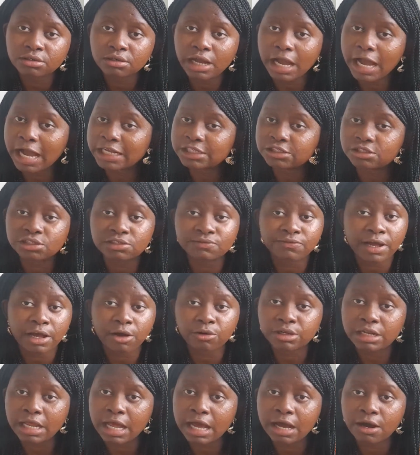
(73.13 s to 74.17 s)
I just
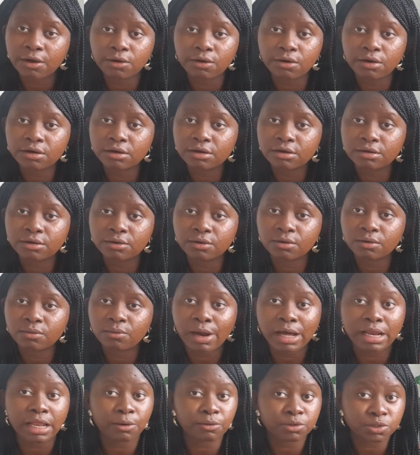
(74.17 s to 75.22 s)
found out
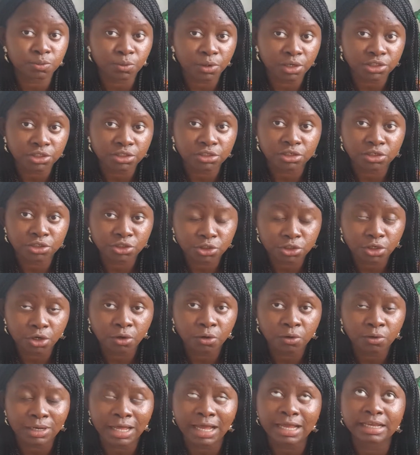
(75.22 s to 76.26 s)
while I was watching the
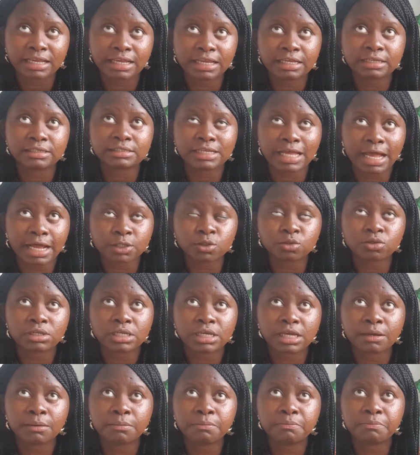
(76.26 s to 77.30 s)
show, like it's
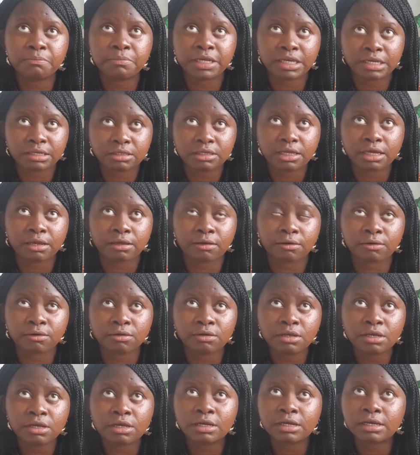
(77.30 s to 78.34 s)
actually a big deal.
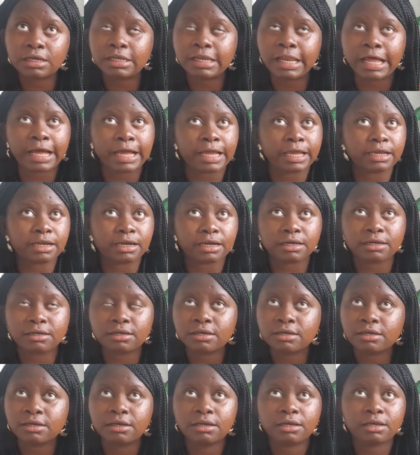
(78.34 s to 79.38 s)
Like,
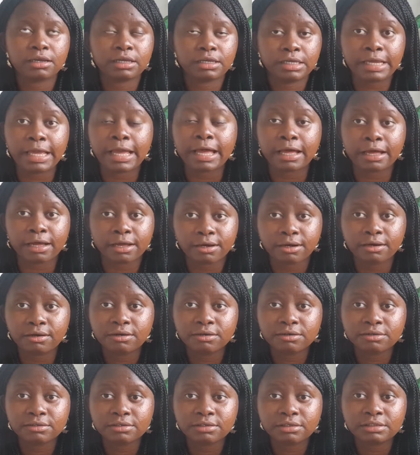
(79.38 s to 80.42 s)
yeah,
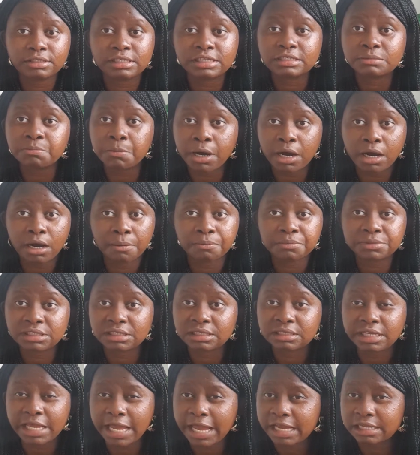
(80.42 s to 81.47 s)
these moms
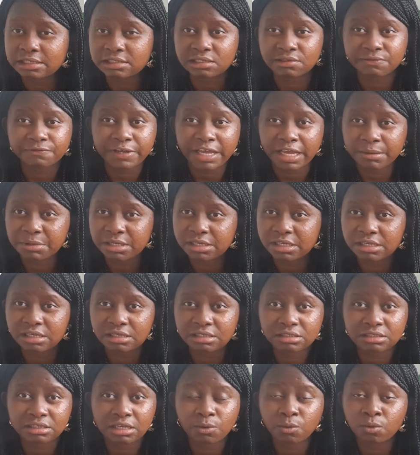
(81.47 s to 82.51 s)
and dads and
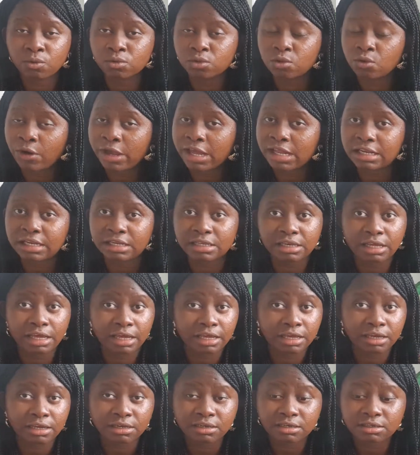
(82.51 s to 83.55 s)
families, they will do
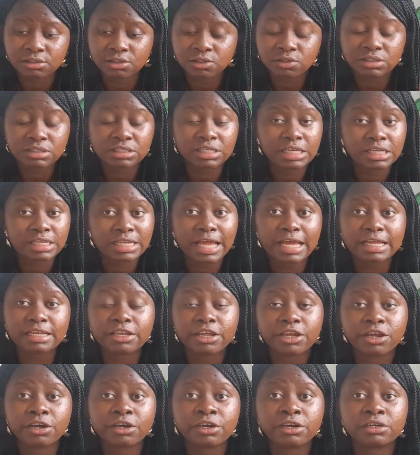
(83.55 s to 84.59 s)
anything to see that
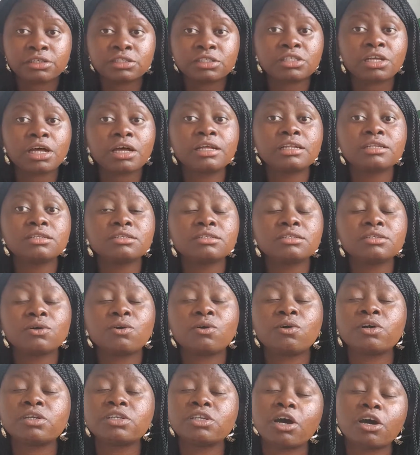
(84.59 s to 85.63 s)
their son
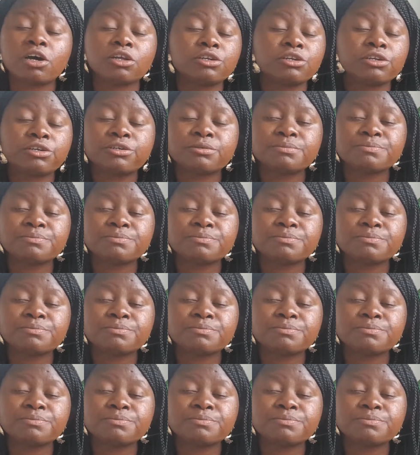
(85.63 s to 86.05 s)
or daughter